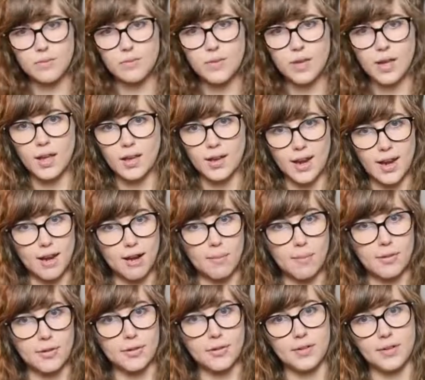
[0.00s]
And now I'm
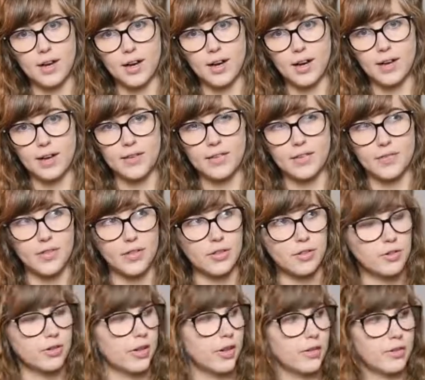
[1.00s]
going to do it on the 5th
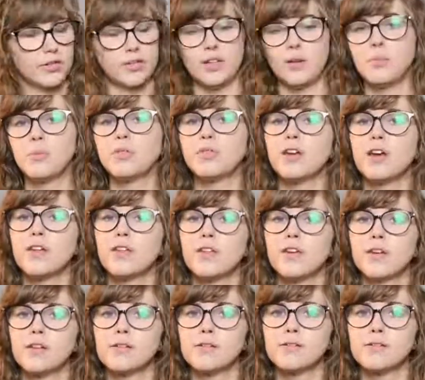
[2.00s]
string. Same exact thing.